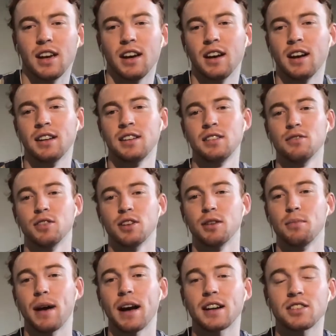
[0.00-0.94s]
Yeah, I didn't
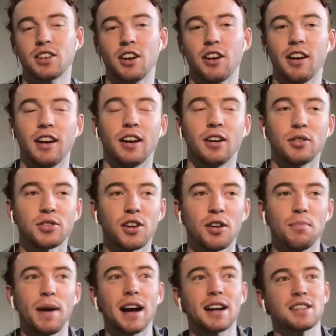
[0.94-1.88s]
really back to go. And I
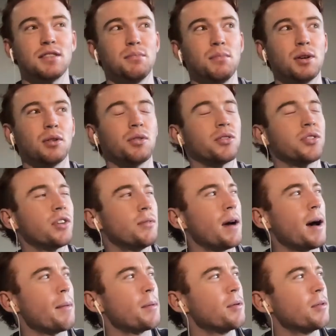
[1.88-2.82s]
also backed in Mills, so
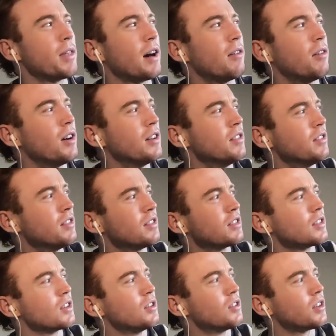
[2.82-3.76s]
I'm happy with that one
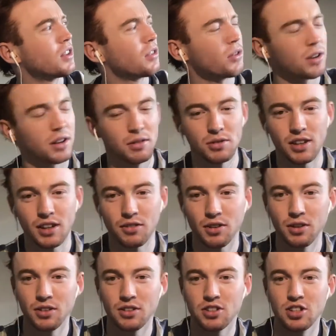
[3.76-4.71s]
because I thought he was
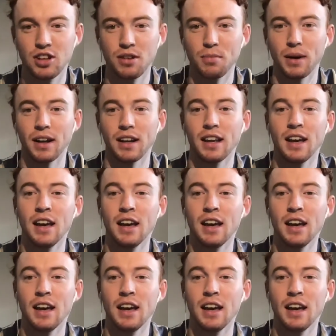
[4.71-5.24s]
unreal this year. But